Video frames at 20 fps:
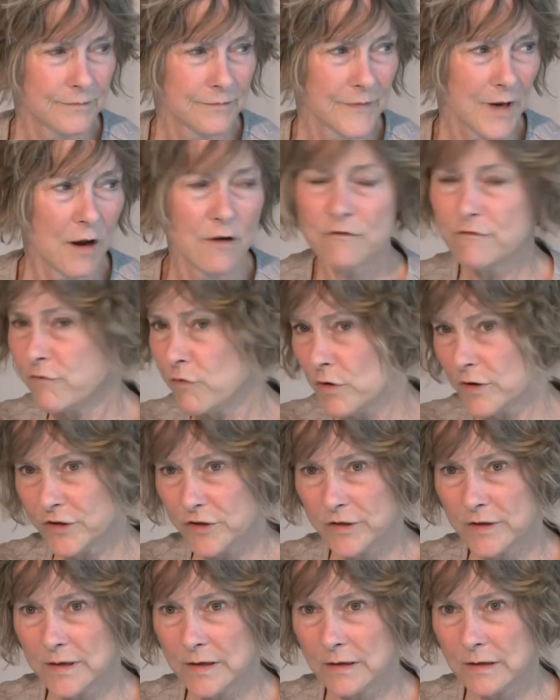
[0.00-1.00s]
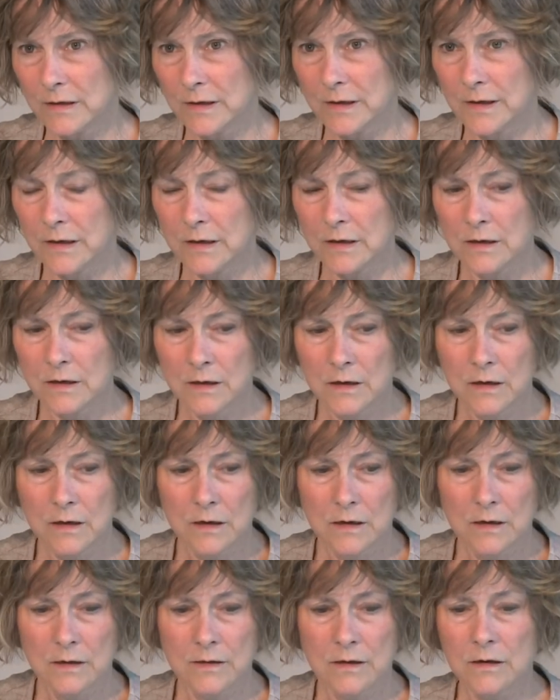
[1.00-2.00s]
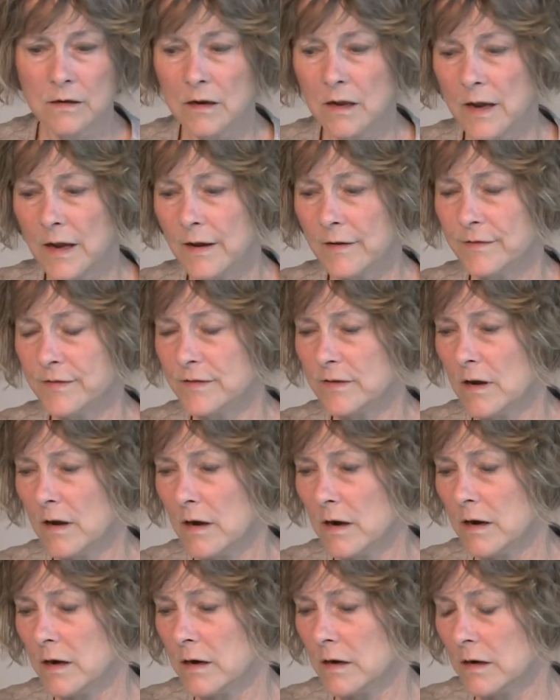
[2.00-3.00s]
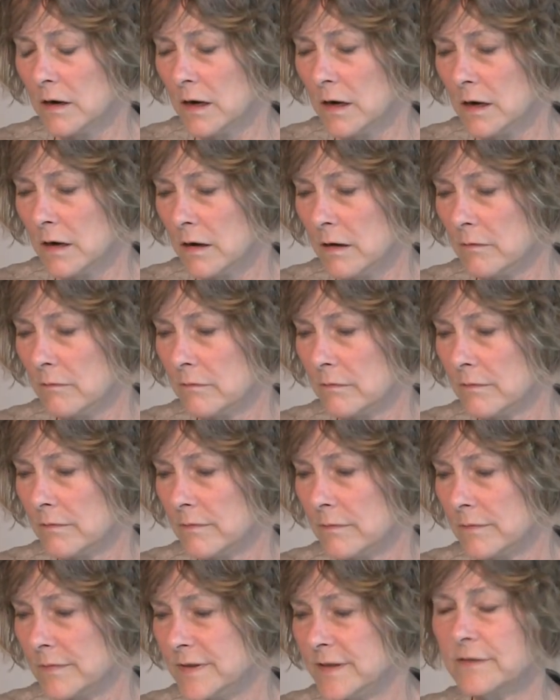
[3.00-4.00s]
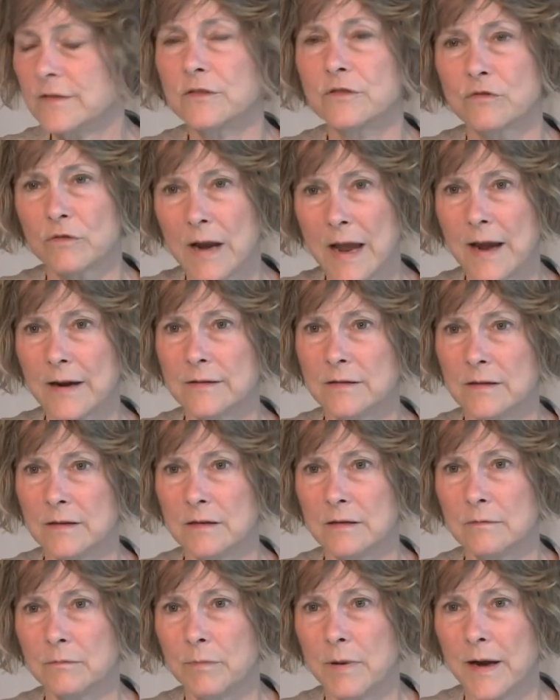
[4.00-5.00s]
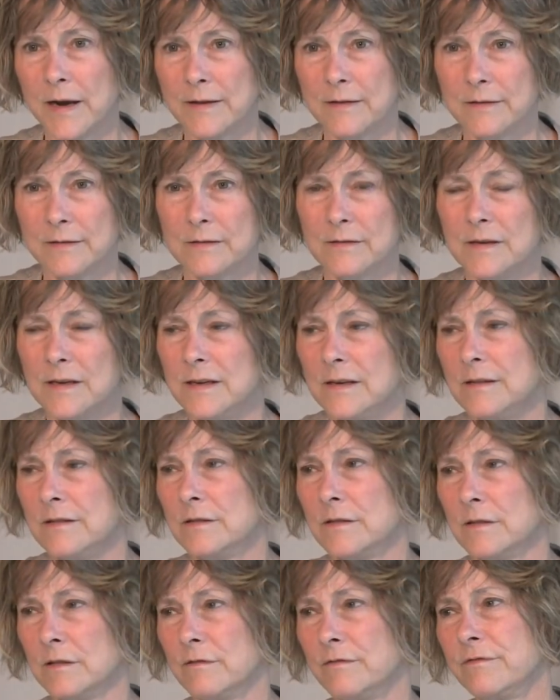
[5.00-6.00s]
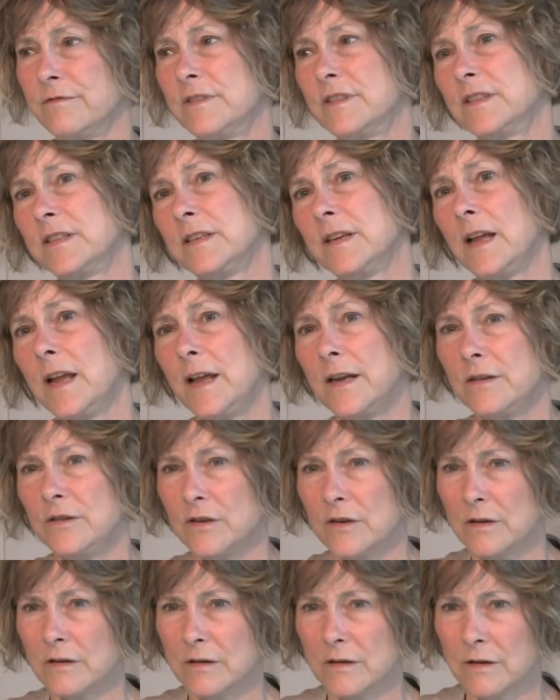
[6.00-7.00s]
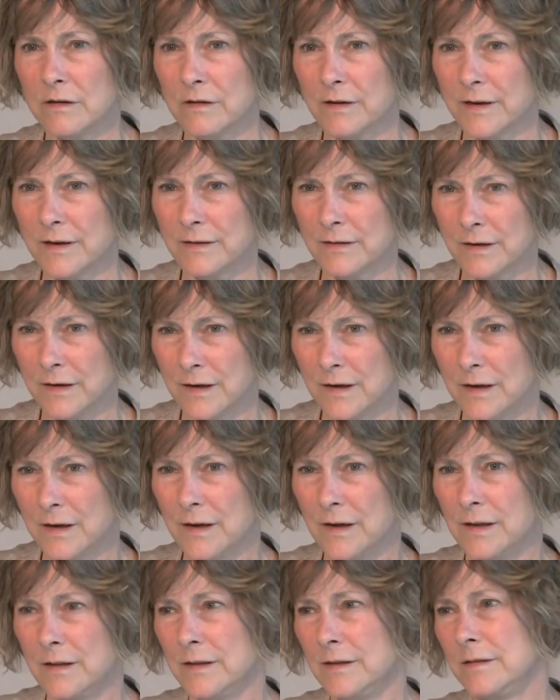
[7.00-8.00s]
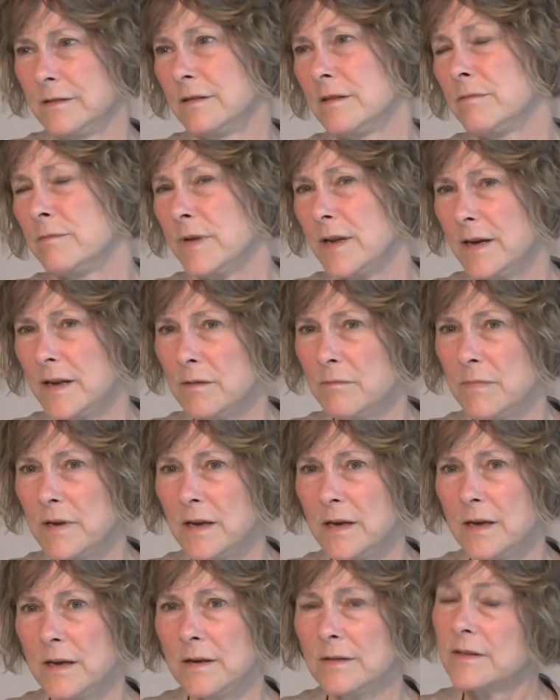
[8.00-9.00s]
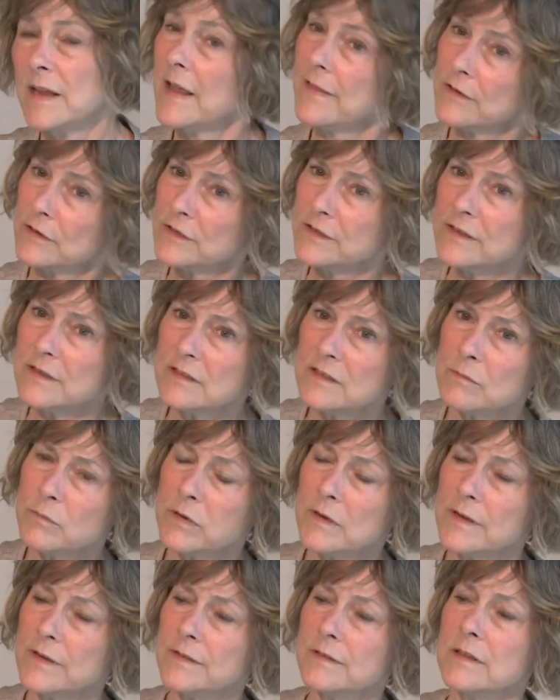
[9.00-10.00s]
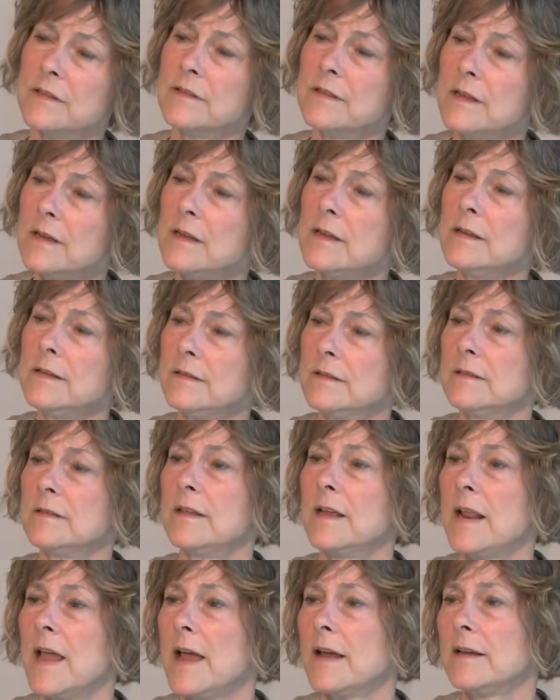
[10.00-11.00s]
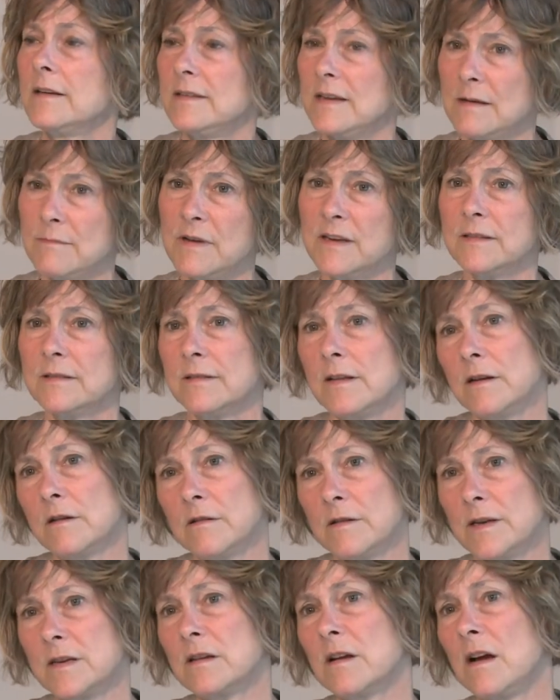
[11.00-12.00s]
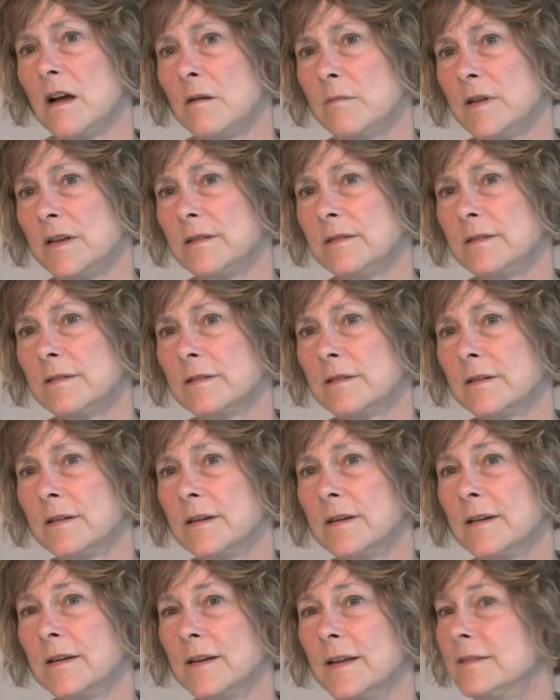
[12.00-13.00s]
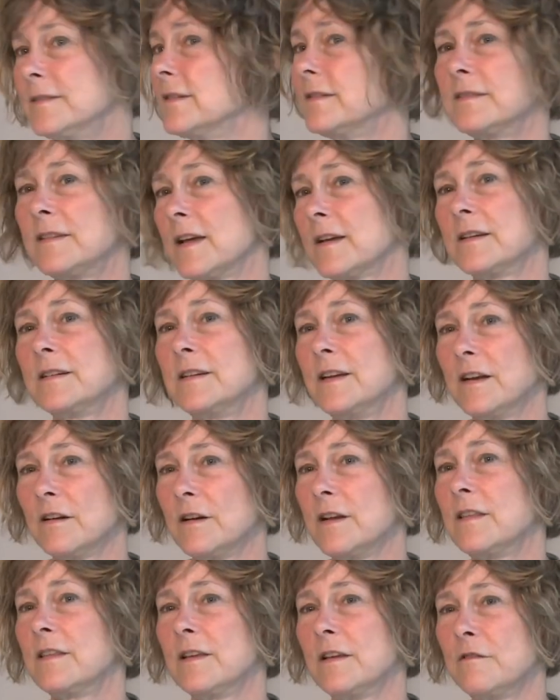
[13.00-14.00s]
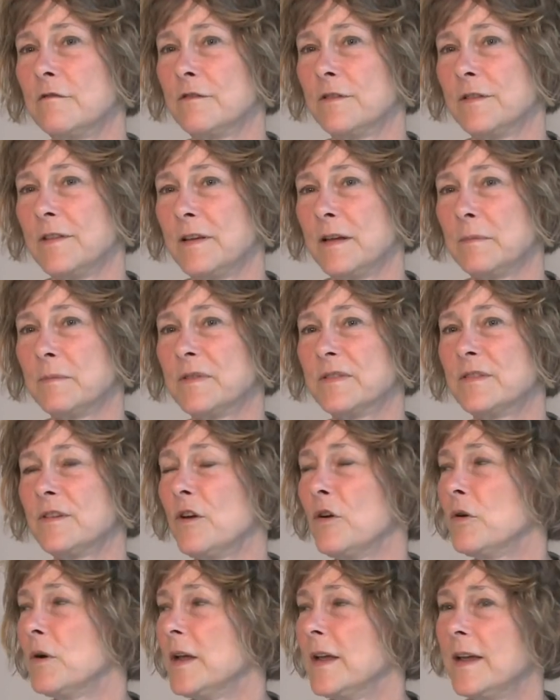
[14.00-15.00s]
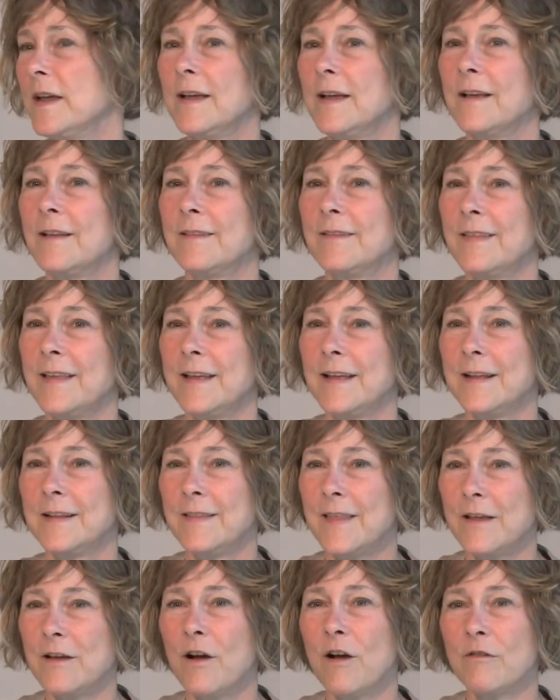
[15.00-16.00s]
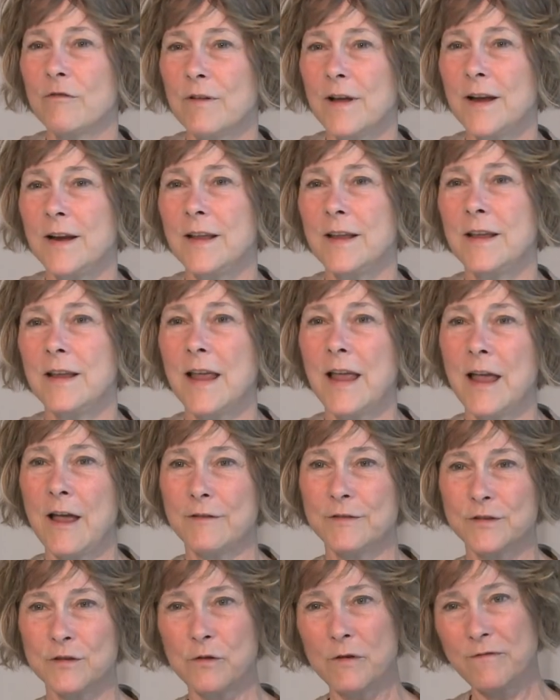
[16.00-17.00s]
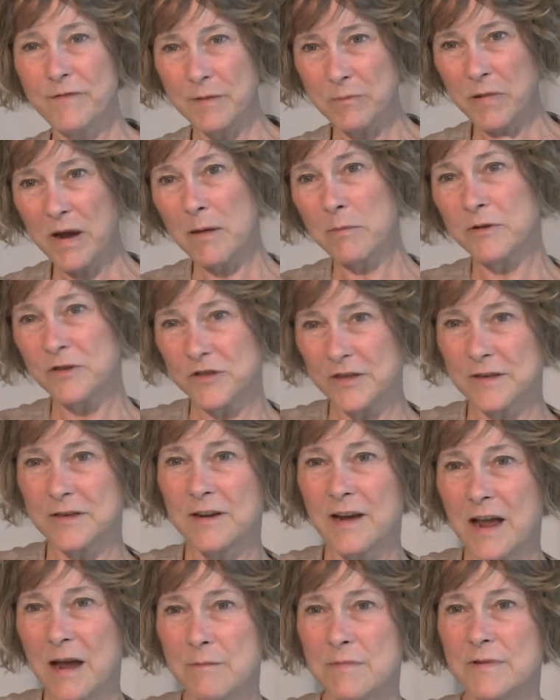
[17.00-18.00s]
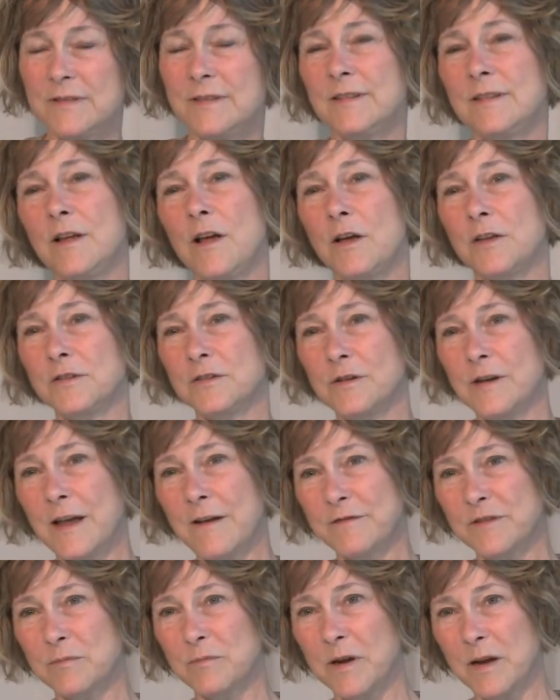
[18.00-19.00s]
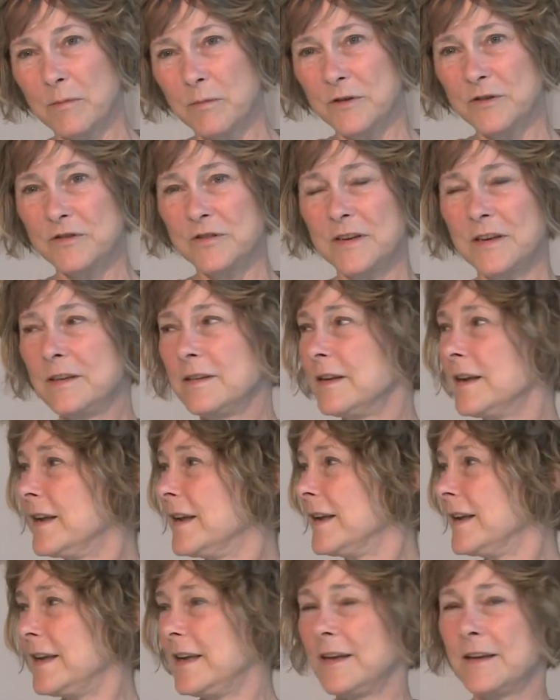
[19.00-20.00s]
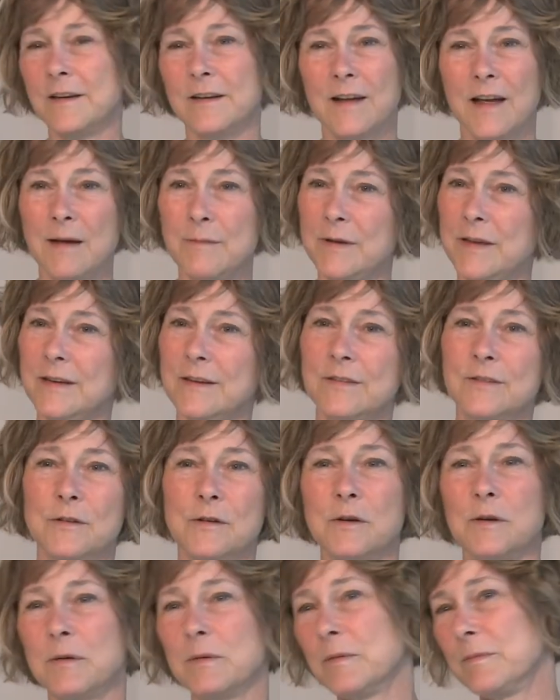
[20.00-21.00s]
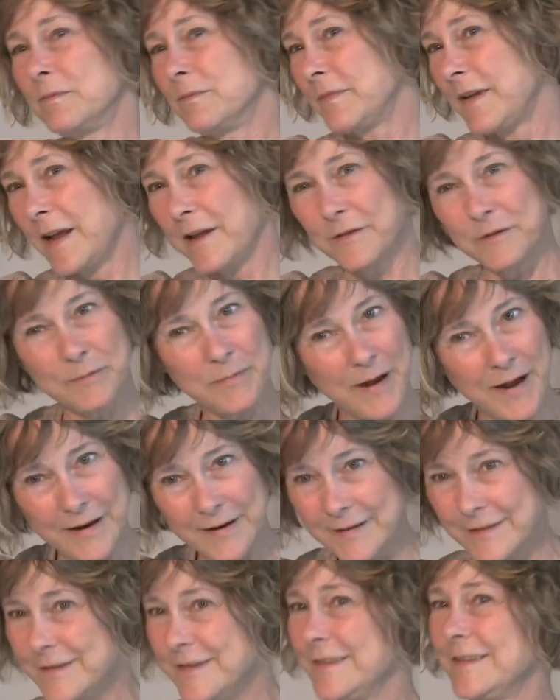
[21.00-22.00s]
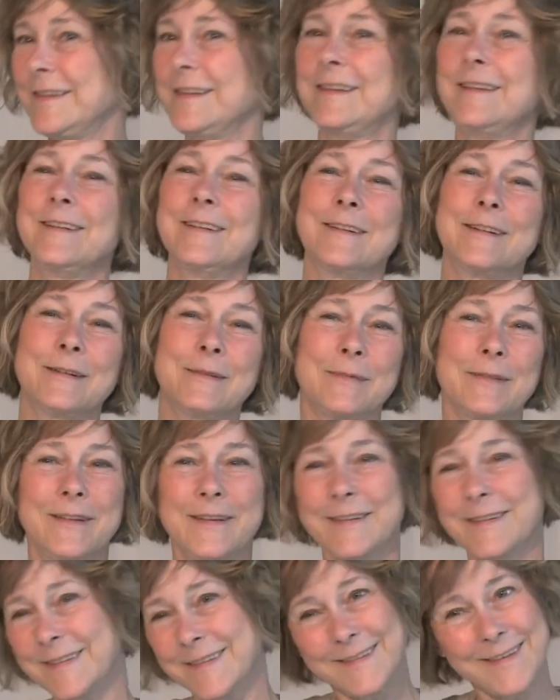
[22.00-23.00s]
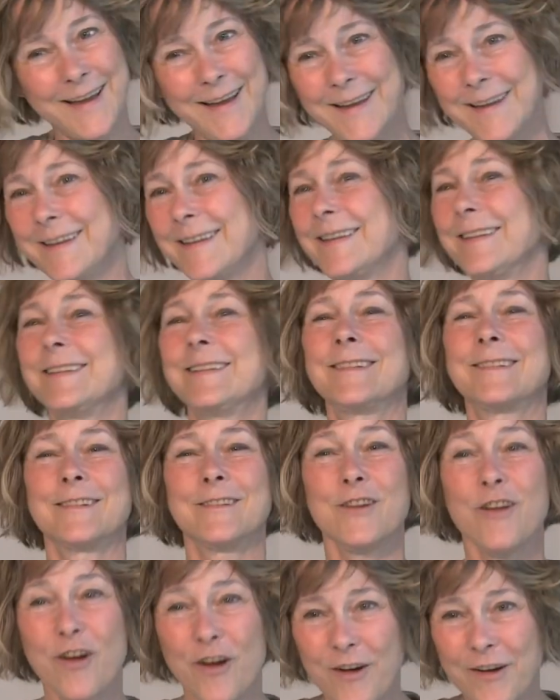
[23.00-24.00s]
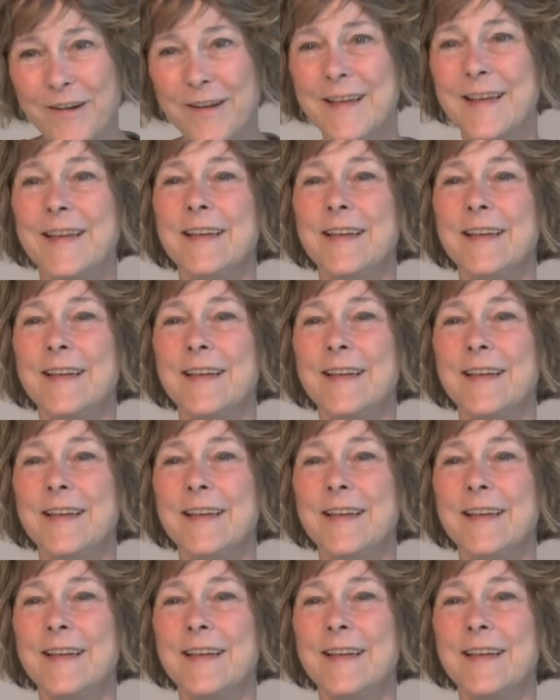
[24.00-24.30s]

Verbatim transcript: unfortunately, their lives are um, distracted by these needs of tenure and these committee meetings and their disciplines. The thing is, is that academics that are in commons, it's a secondary thing for them. So they, they already have, so if they publish in commons, they also have to publish in economics or anthropology or political science or law.